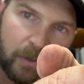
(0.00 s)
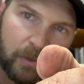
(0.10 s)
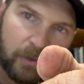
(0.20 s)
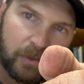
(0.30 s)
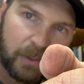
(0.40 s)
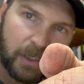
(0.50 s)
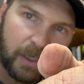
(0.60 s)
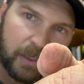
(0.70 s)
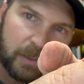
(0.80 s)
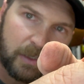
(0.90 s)
you can
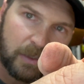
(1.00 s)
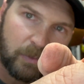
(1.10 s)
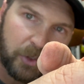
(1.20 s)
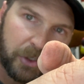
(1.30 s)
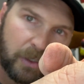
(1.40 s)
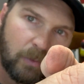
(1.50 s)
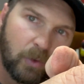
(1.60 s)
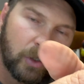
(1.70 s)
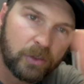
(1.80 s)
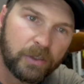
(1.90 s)
kind of see some machining
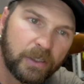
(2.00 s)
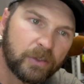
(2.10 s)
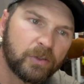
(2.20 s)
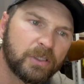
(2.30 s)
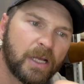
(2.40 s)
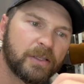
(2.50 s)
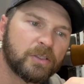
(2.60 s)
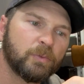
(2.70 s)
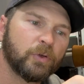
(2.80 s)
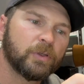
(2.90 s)
marks on there. So it's not the
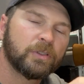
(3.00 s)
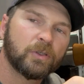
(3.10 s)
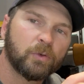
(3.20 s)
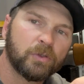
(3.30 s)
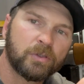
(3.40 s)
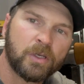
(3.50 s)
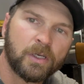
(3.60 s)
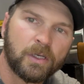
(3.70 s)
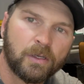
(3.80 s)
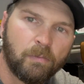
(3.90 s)
smoothest. So we'll
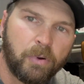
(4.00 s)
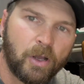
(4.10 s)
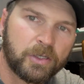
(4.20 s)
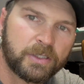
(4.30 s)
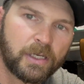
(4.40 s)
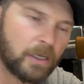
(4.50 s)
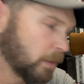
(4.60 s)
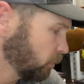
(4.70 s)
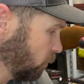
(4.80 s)
polish that up, and we'll